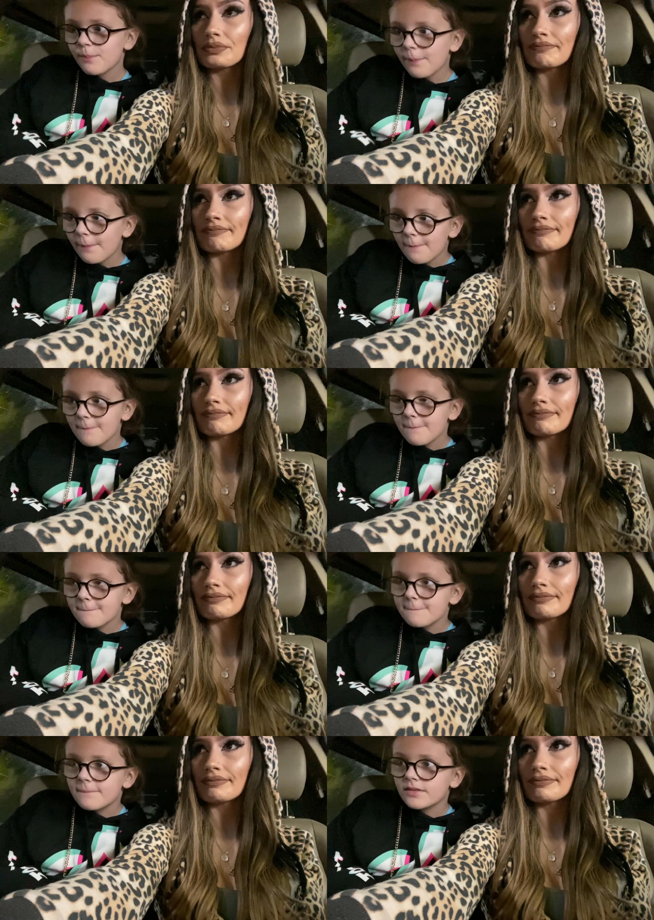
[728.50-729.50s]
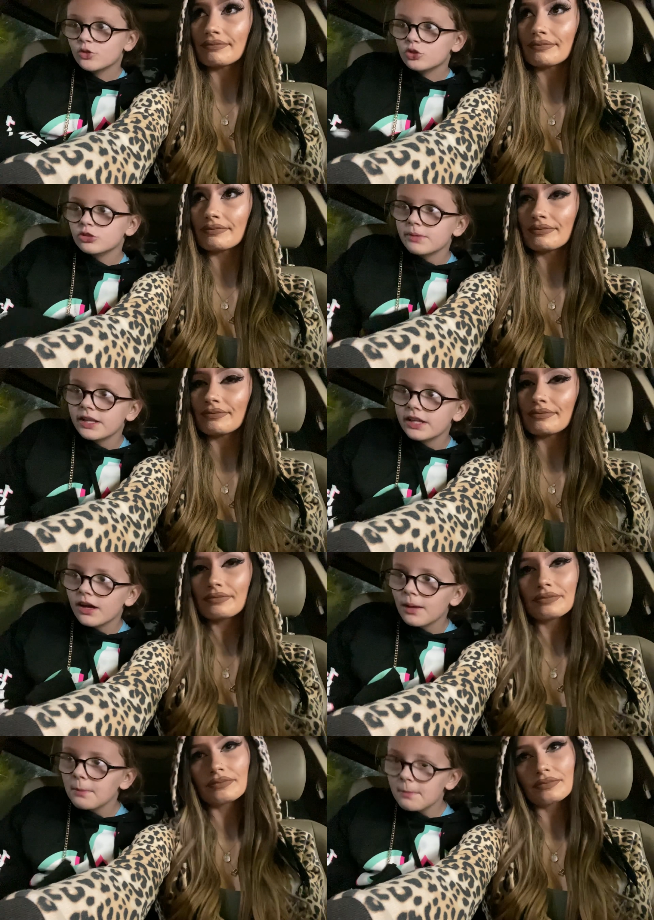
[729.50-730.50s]
Speaker 1: Hmm. Social
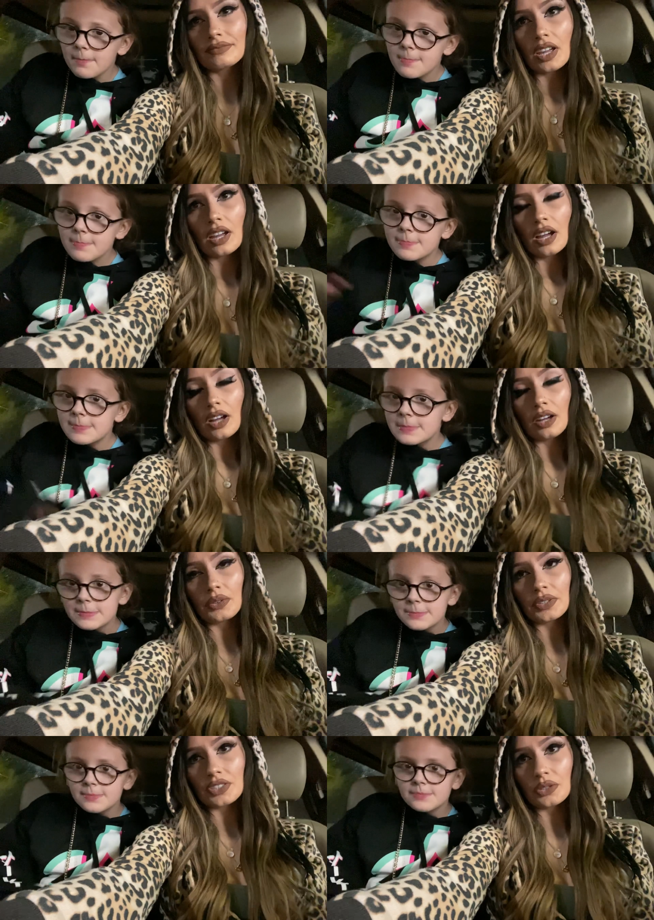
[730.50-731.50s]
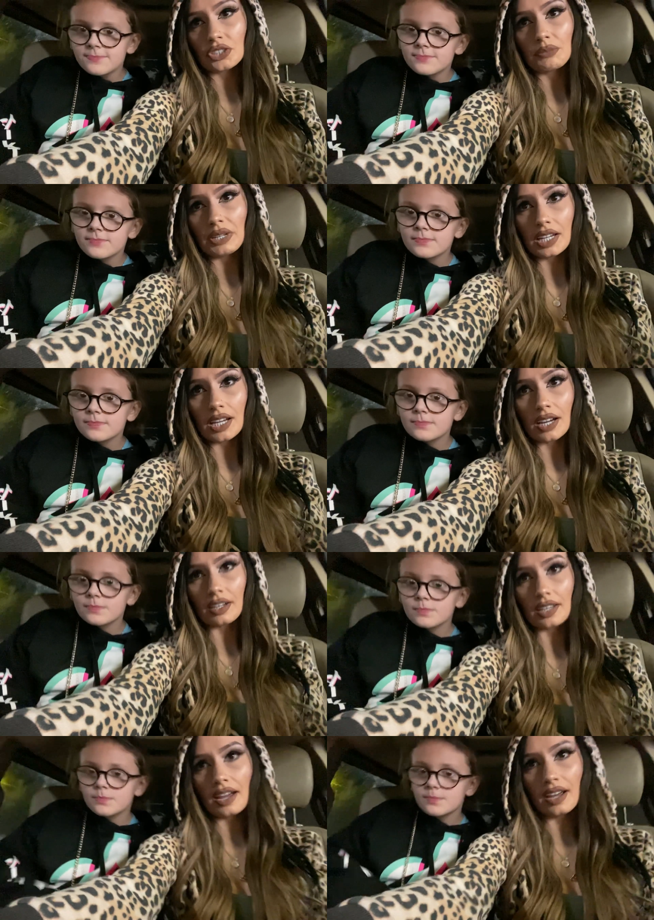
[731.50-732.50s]
media. Oh, social media,
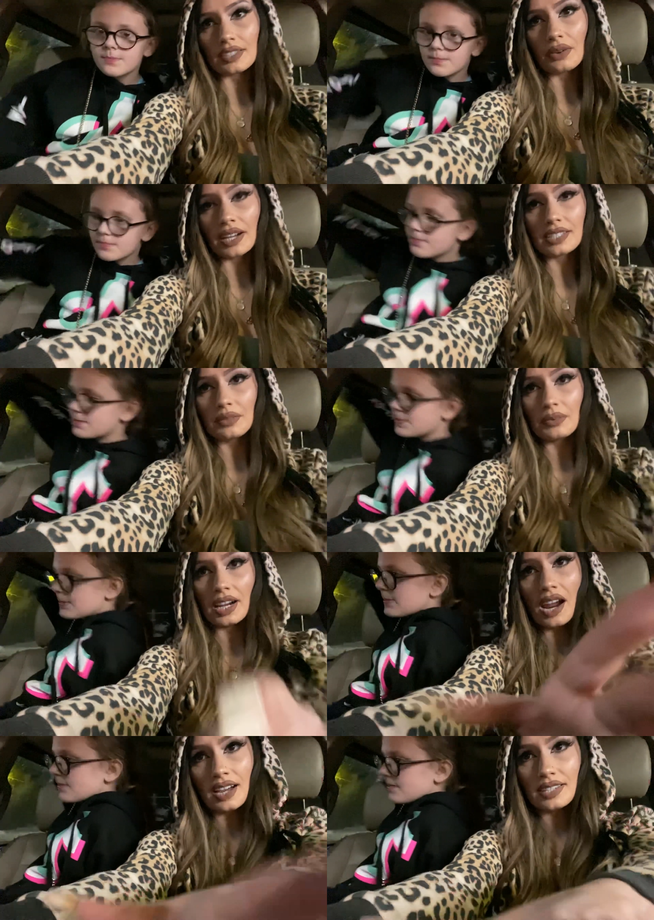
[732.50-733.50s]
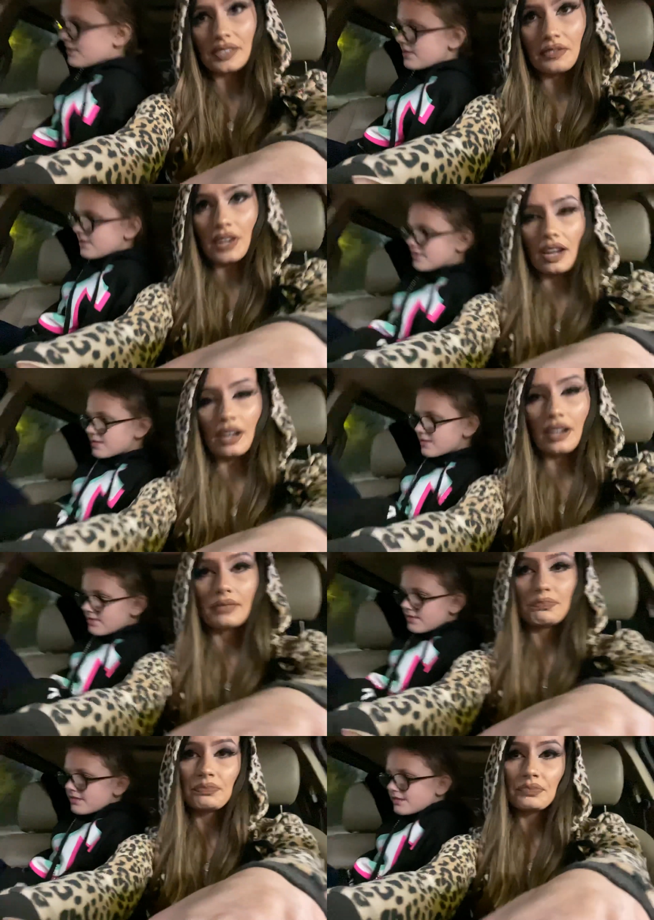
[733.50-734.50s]
yeah. So I did want to ask Nevaeh
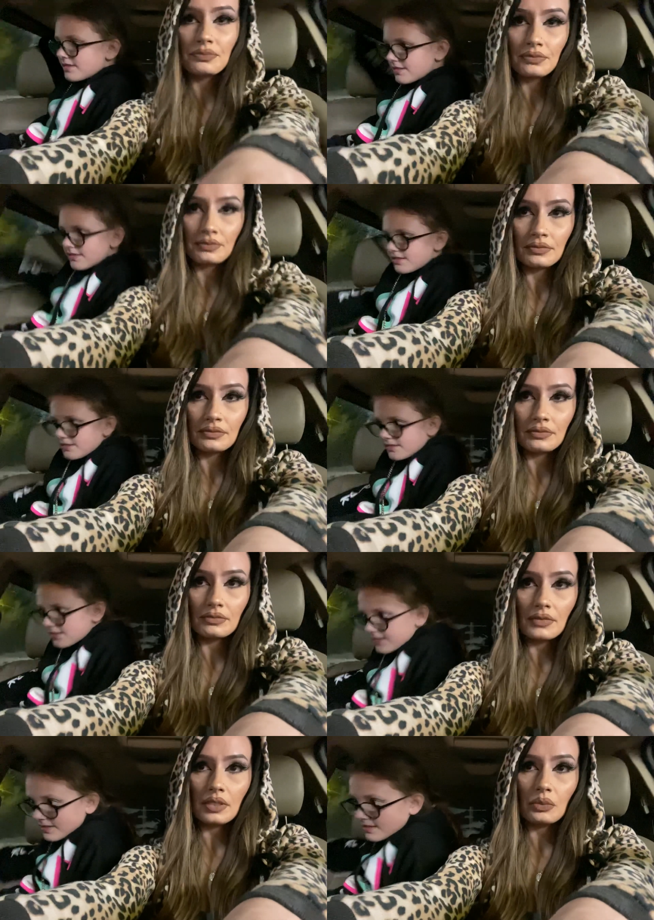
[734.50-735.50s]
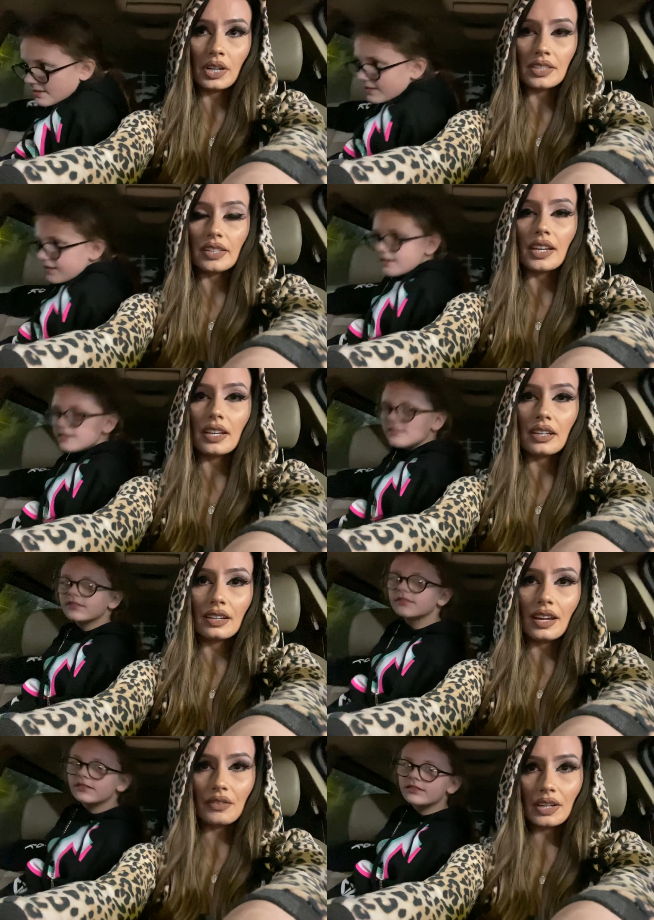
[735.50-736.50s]
what it's like
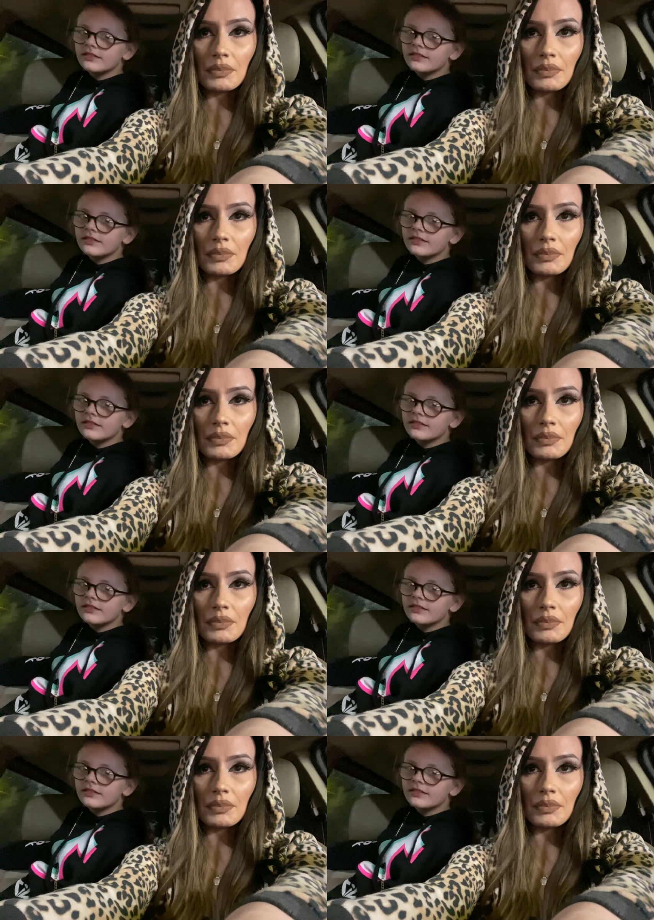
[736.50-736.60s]
having a